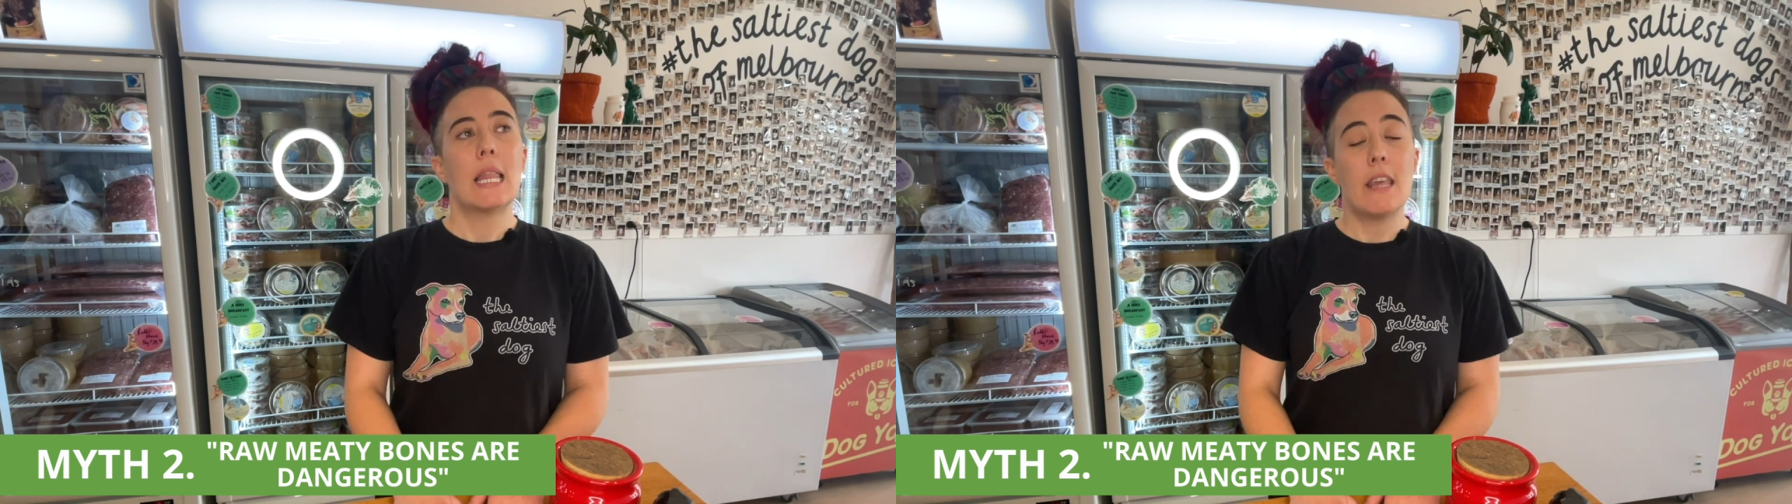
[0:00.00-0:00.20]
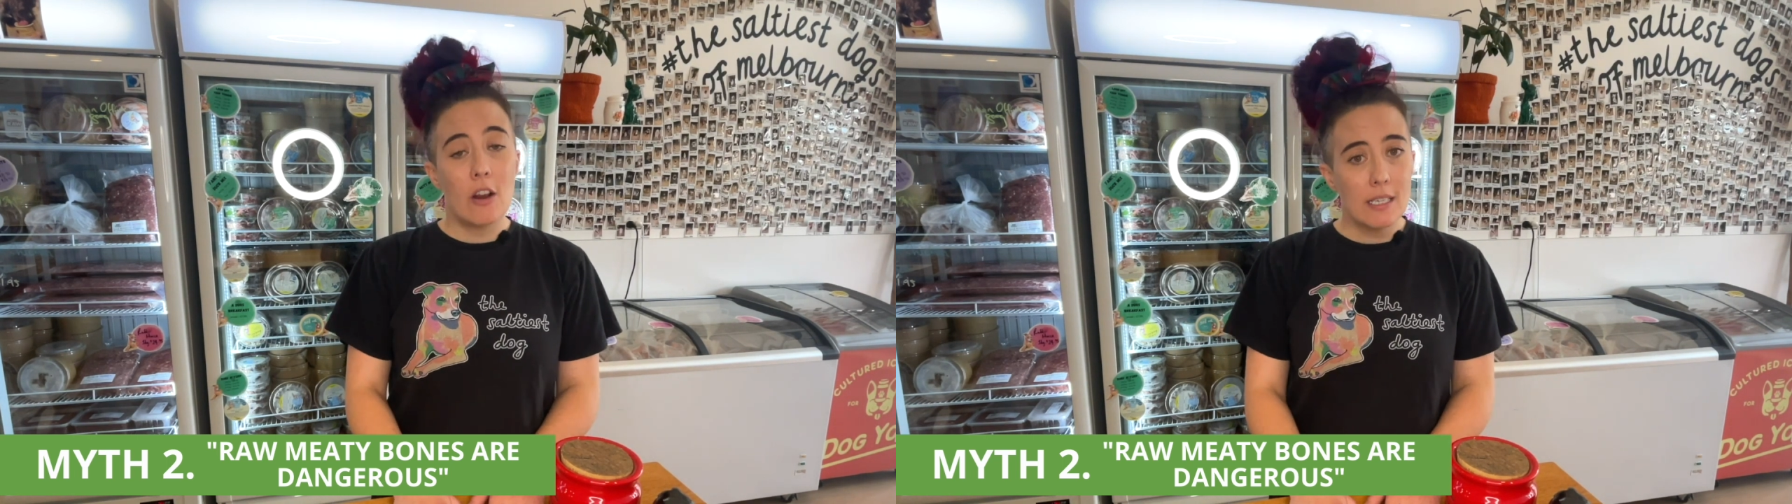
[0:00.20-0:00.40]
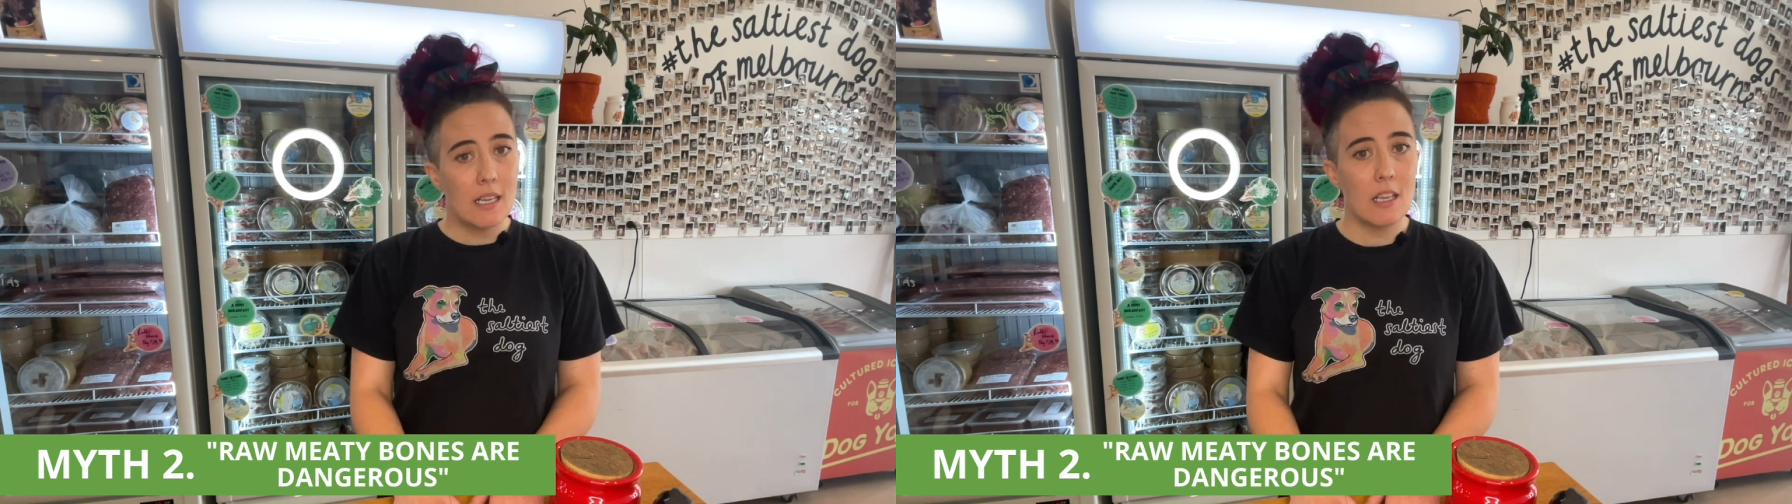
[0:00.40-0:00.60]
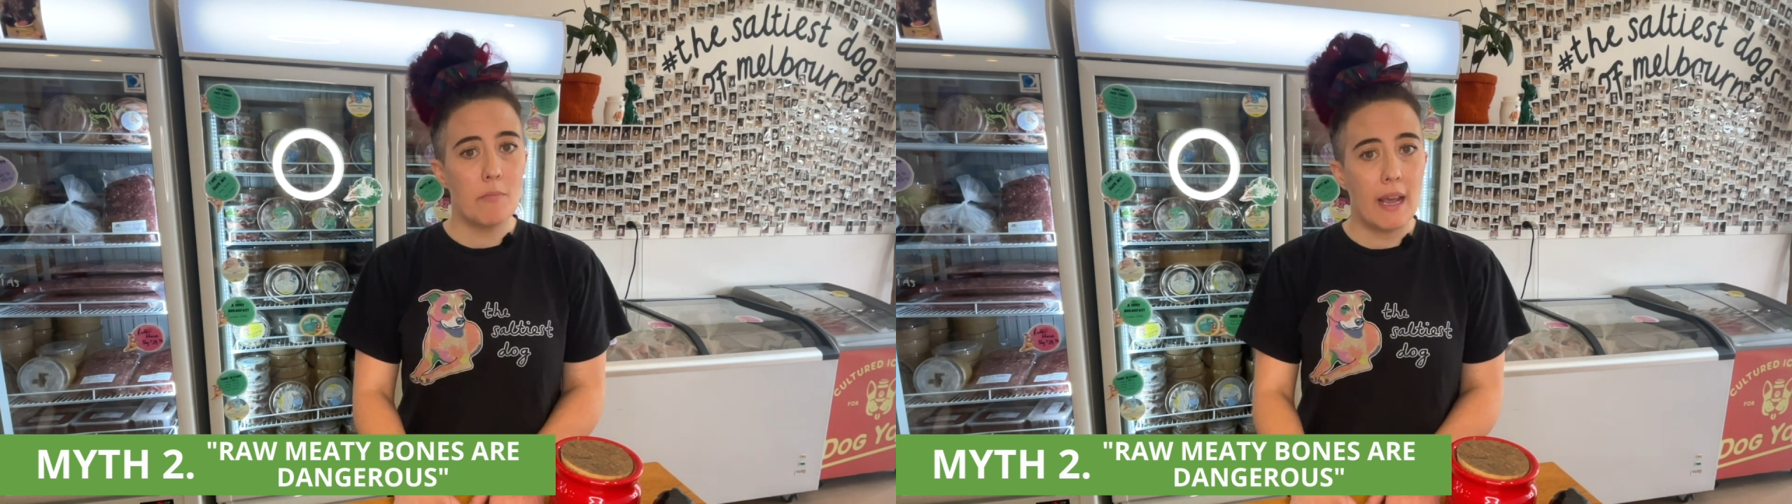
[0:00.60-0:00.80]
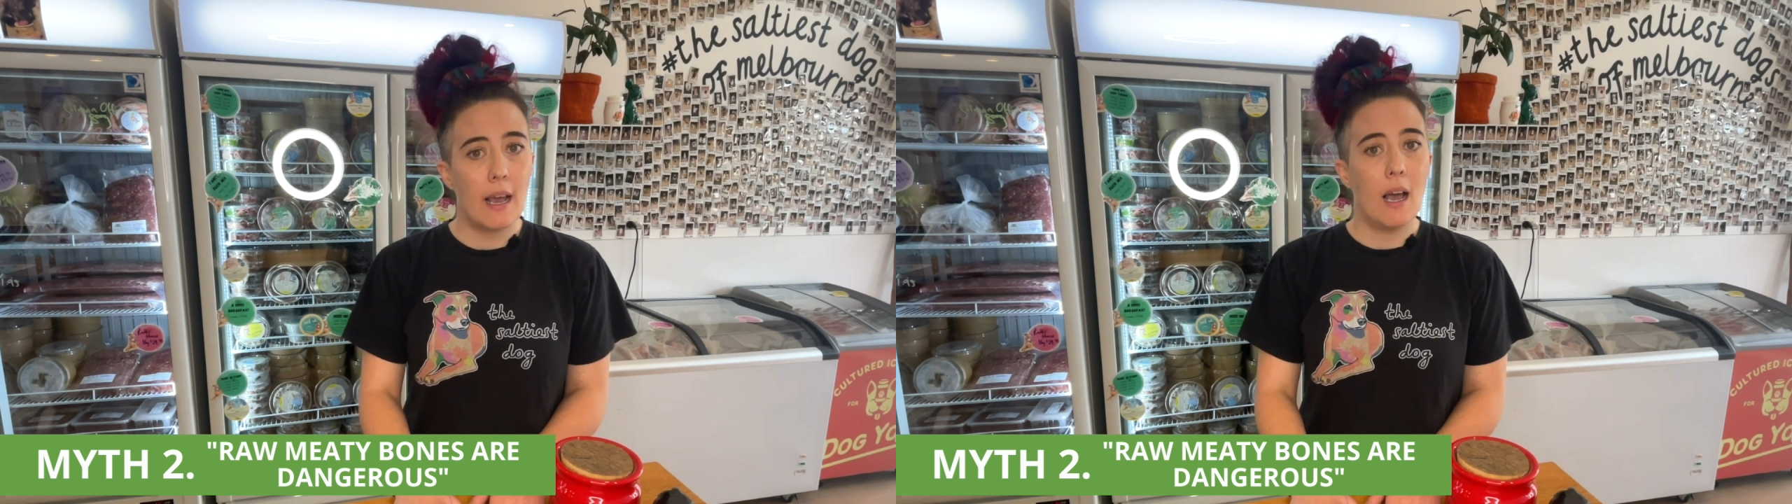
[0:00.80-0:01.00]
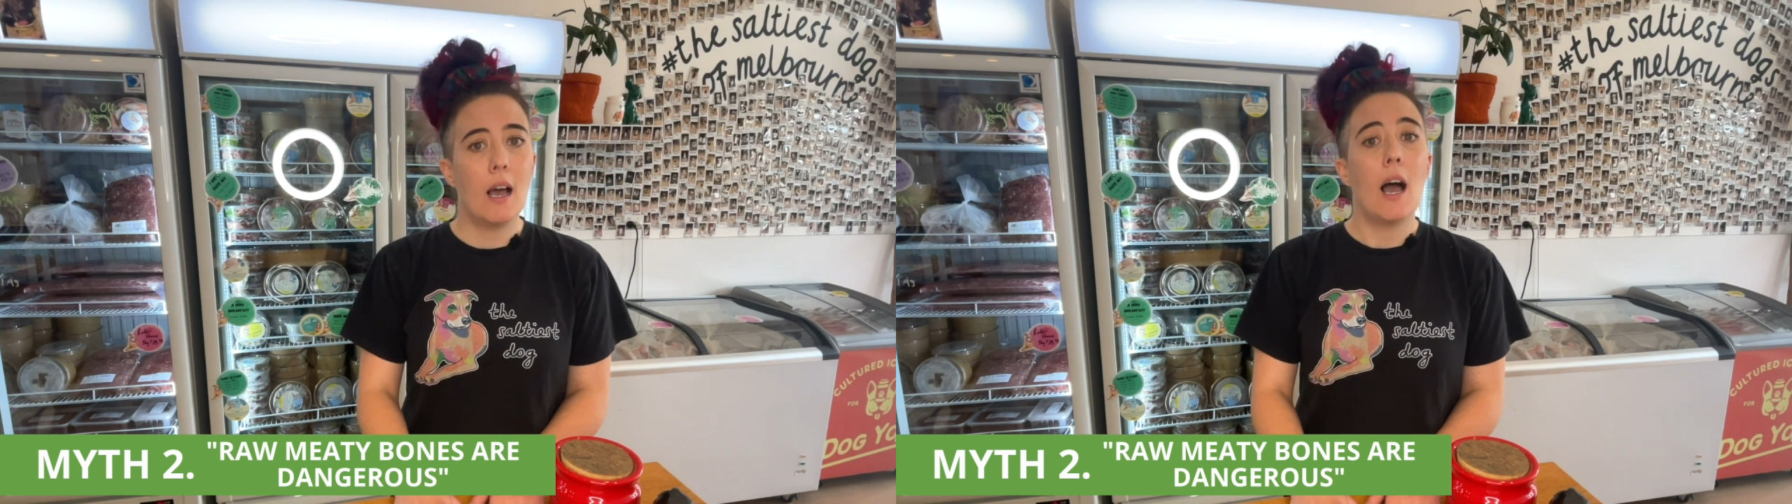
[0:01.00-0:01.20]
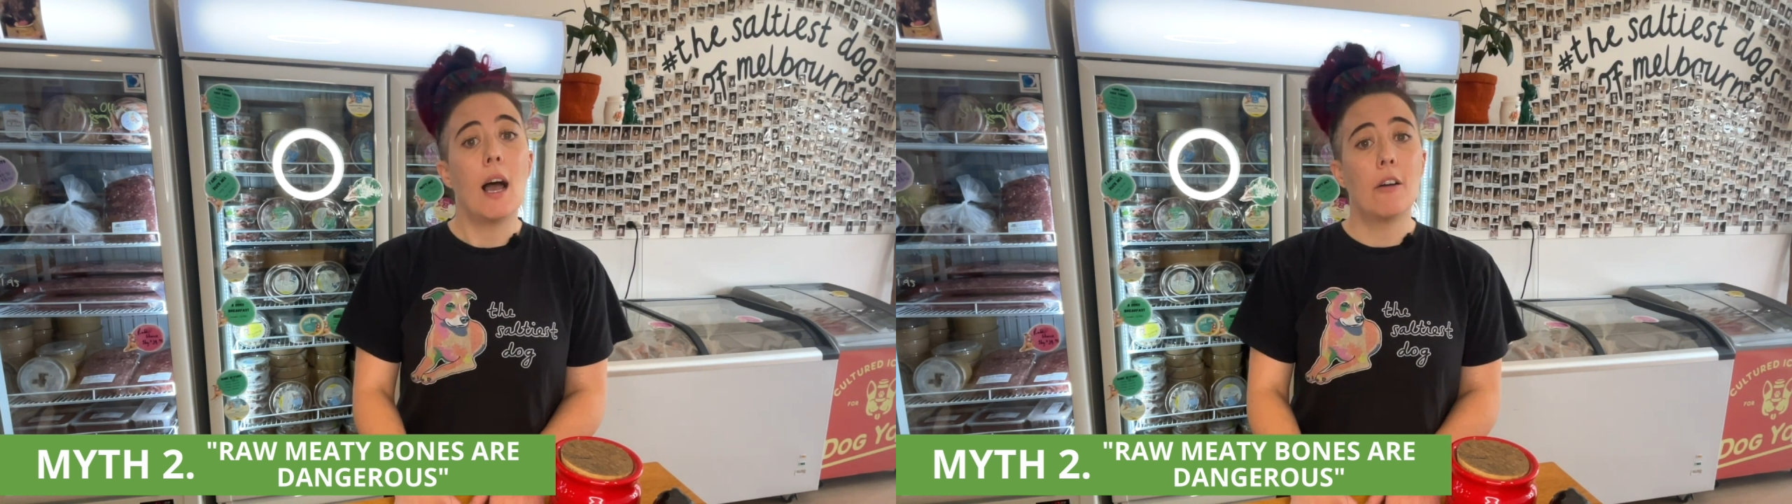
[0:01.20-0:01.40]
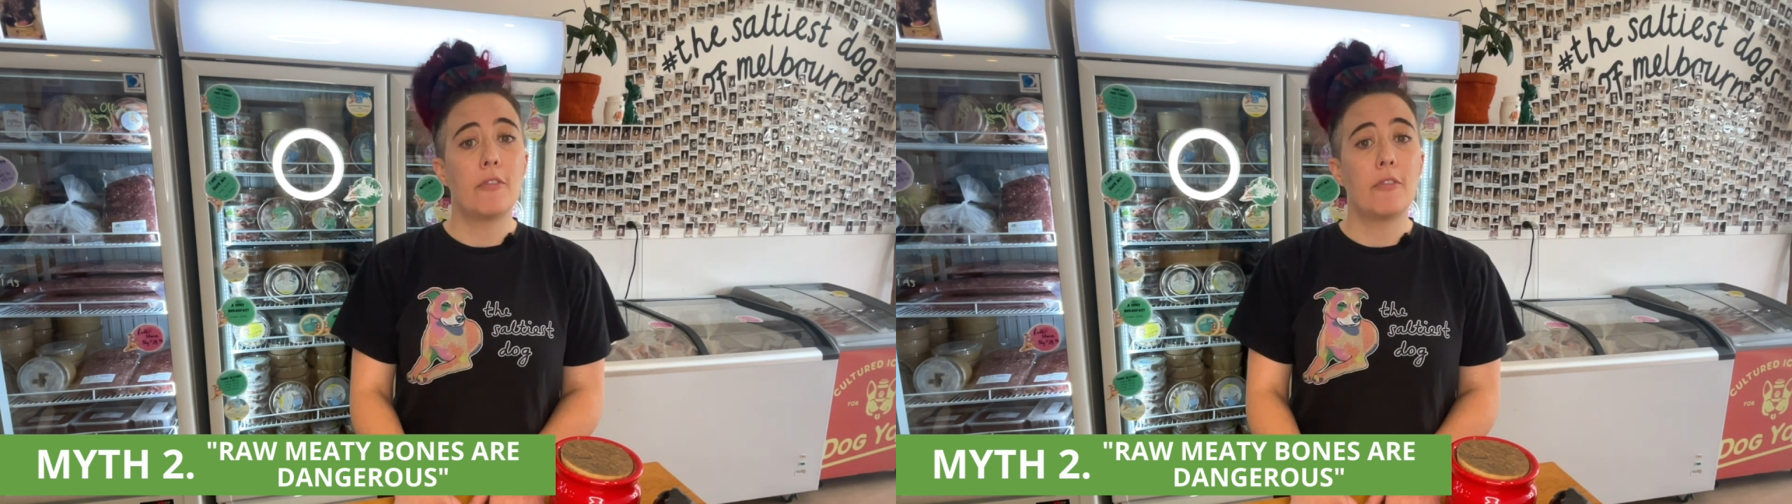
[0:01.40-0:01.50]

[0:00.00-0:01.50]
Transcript: There is nothing better uh,